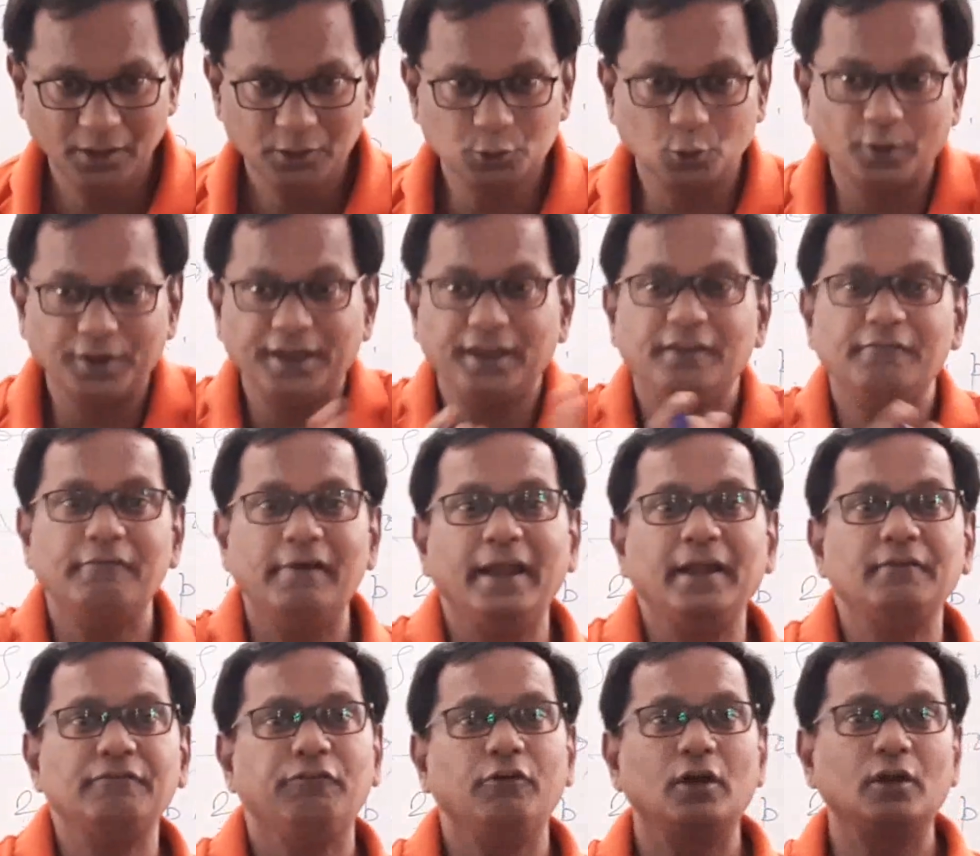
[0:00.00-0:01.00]
So he
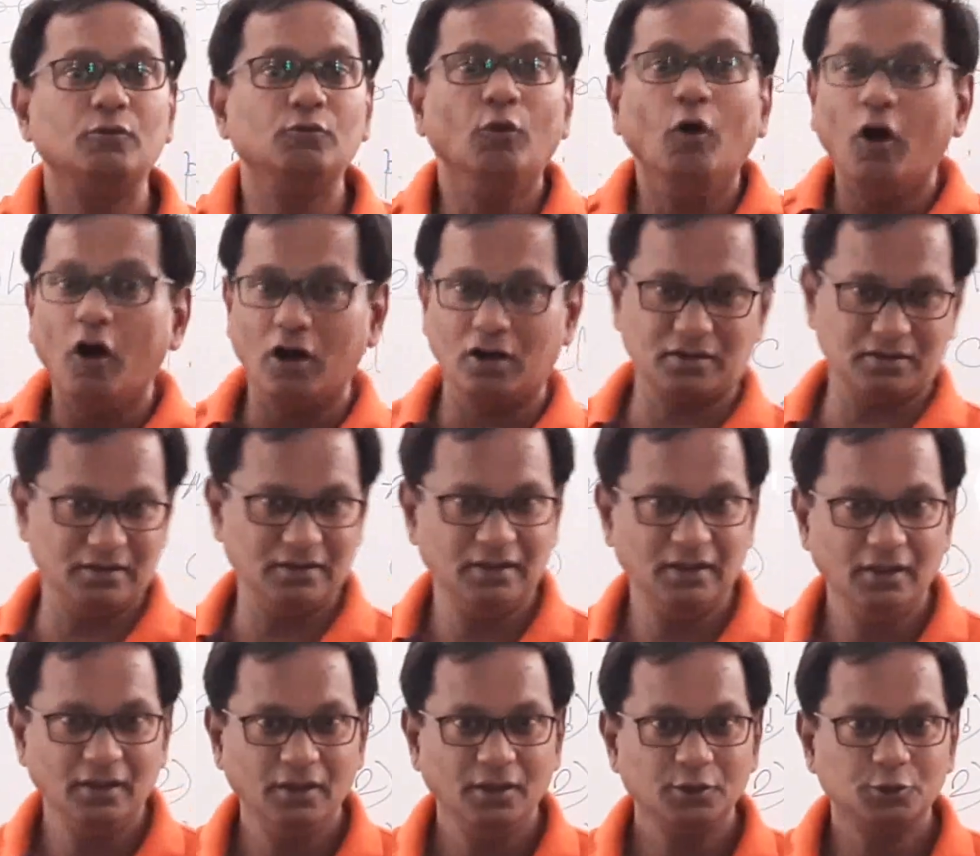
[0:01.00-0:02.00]
went for a
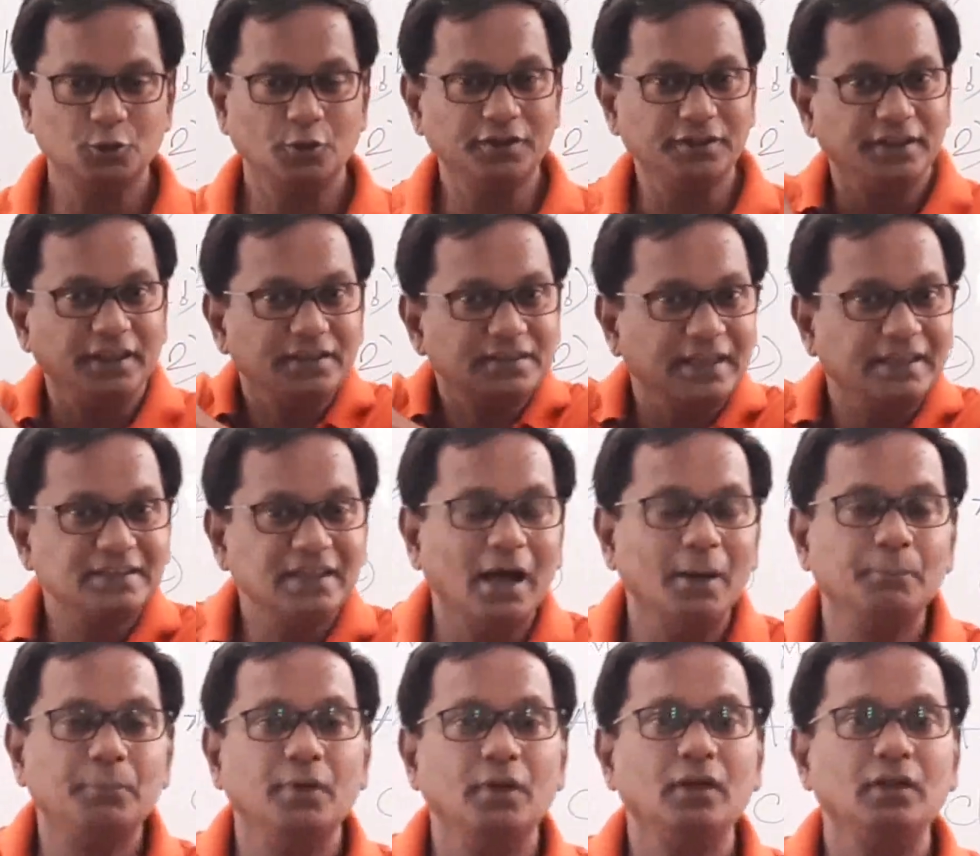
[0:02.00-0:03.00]
walk. So in this
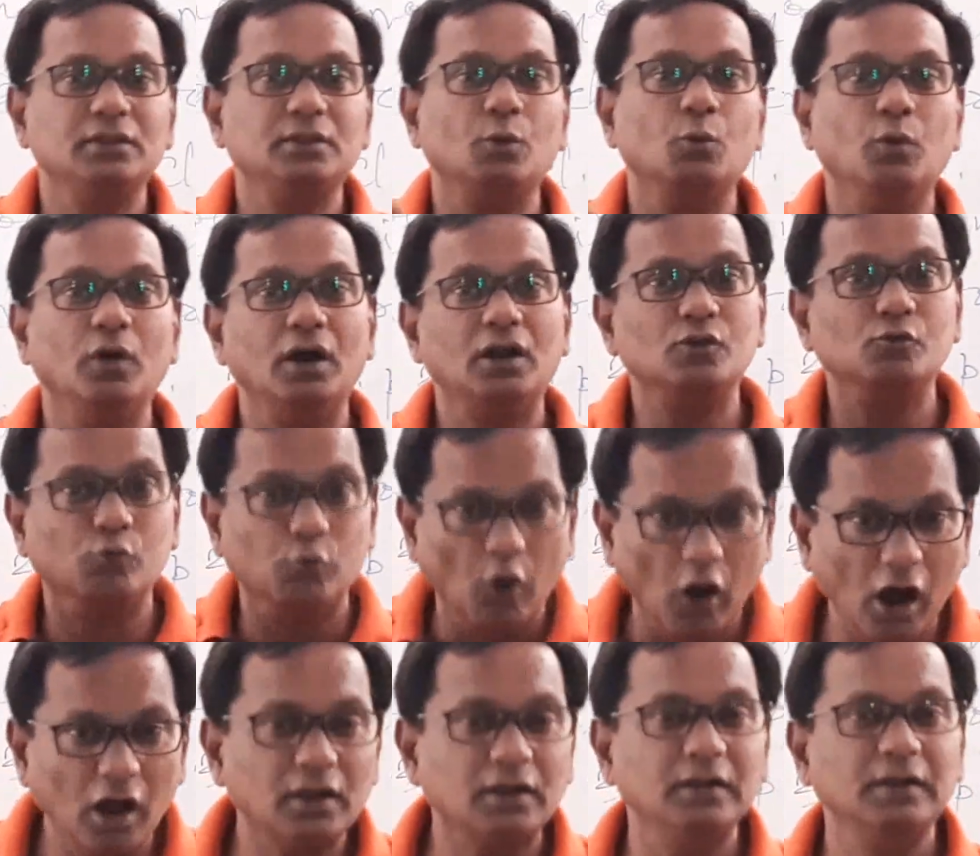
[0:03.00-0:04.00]
example, the word
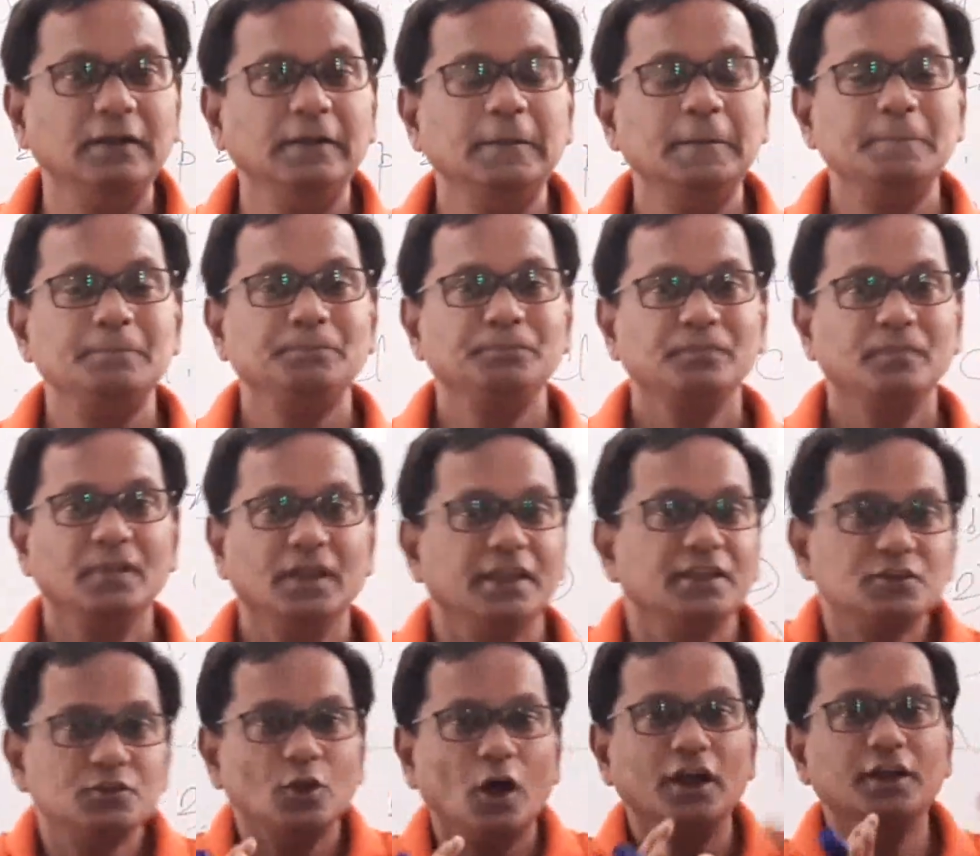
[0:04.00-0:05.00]
walk
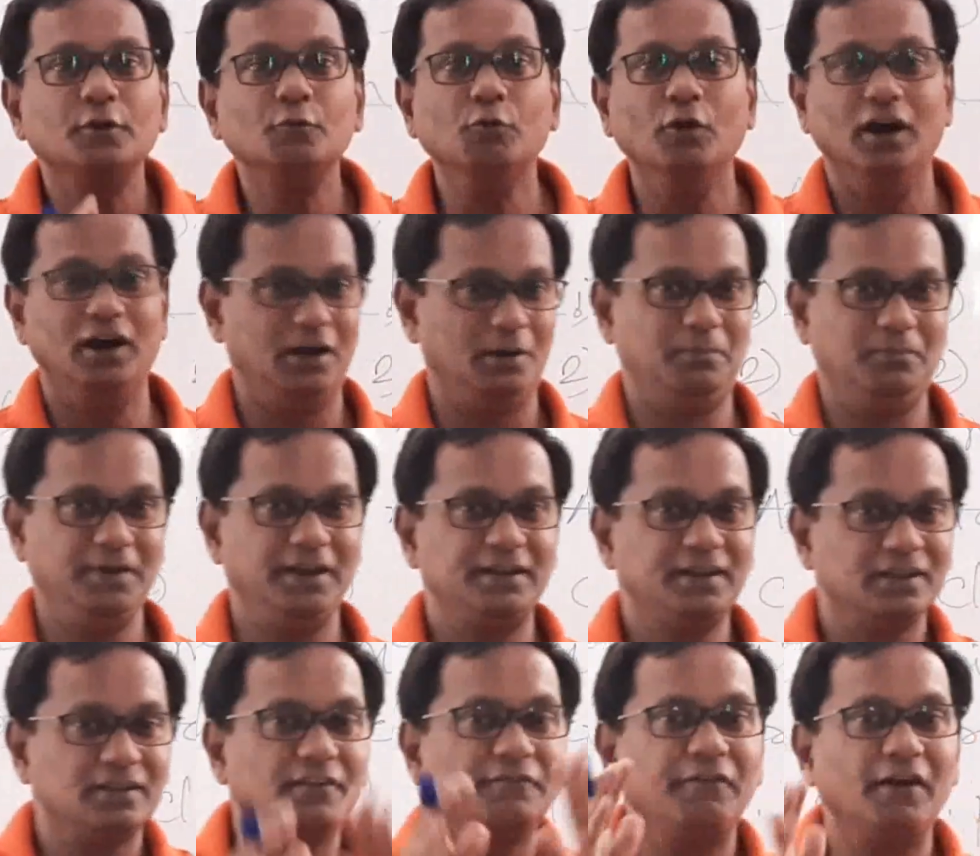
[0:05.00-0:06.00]
is not a verb. It
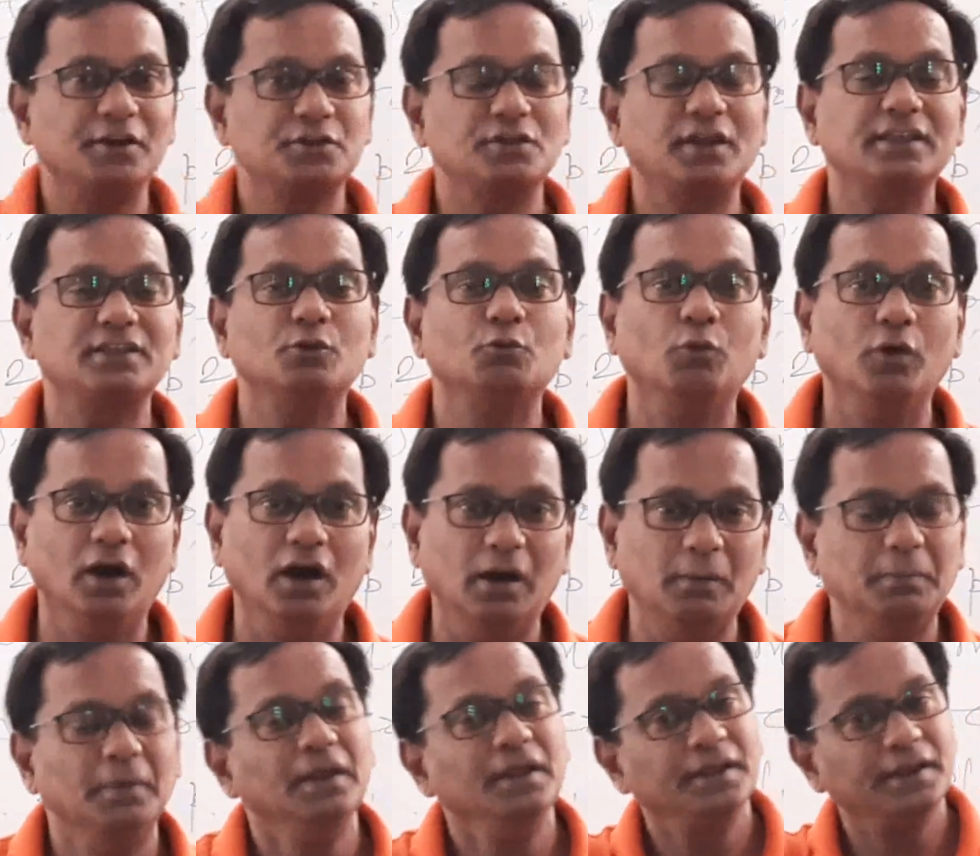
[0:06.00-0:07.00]
doesn't function as a
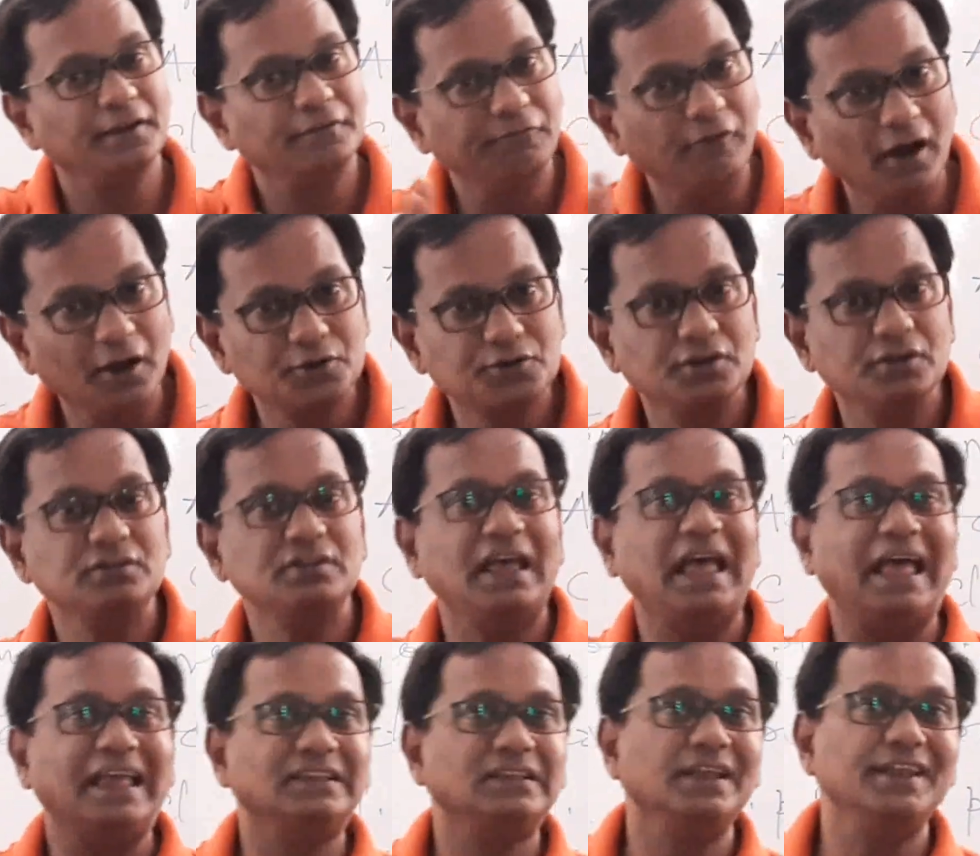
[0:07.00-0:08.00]
verb. It functions
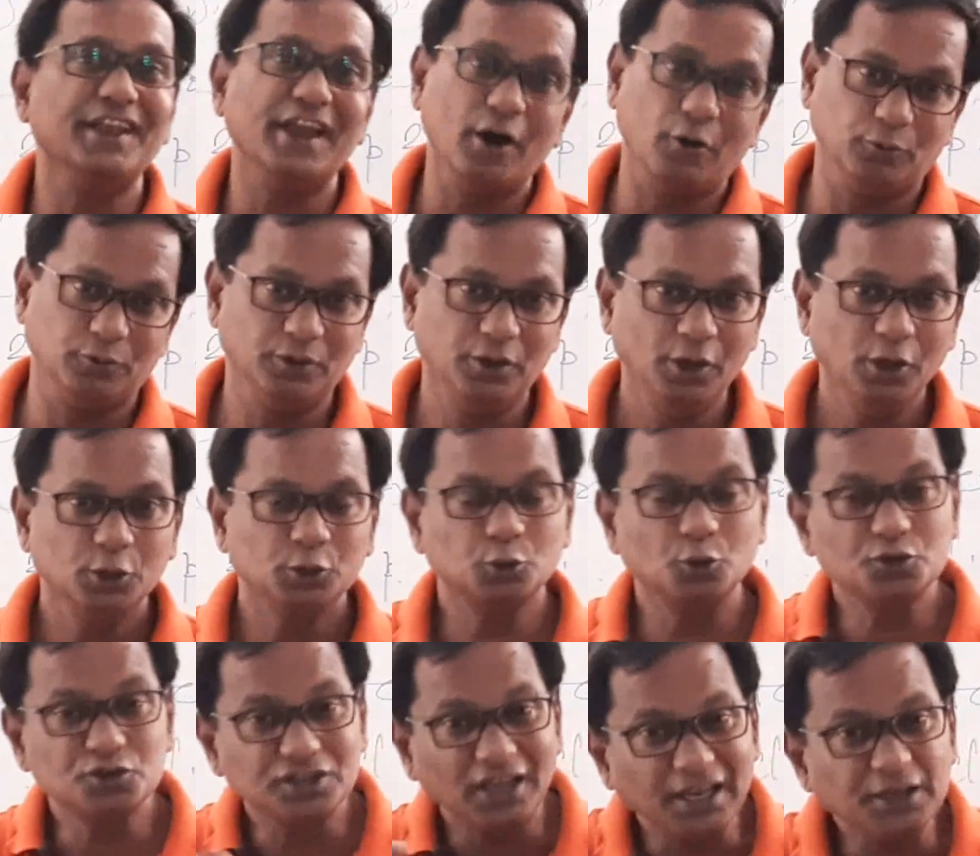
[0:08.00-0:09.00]
as a noun. So
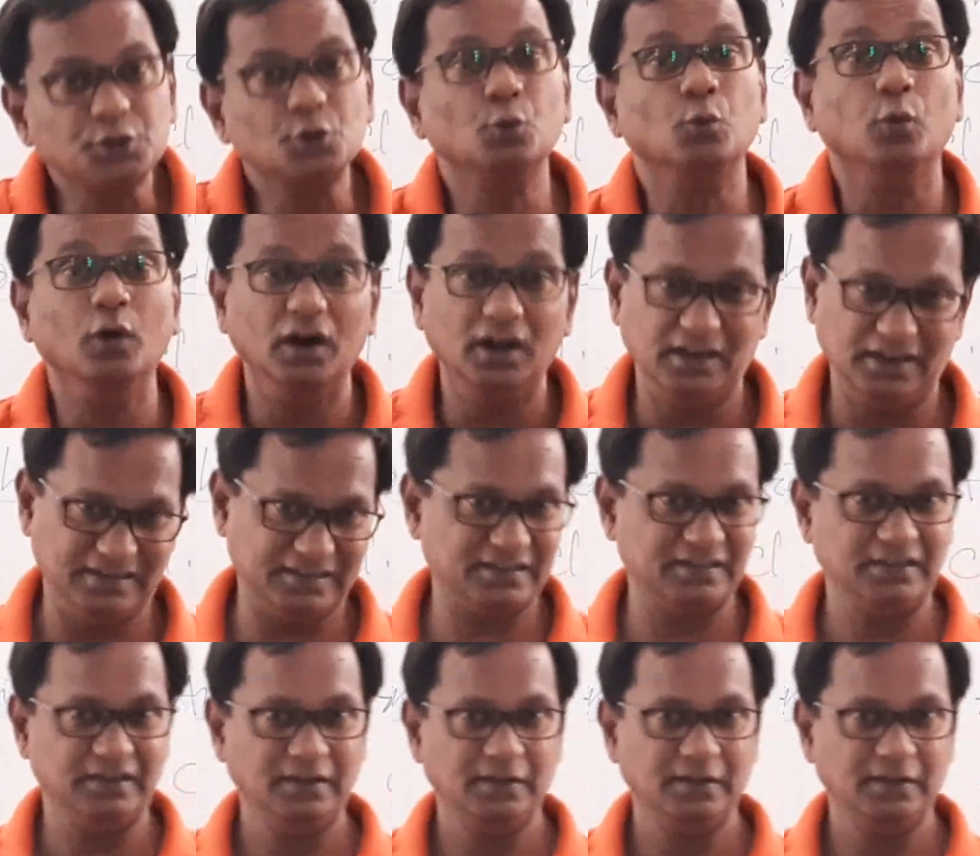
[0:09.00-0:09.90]
such words,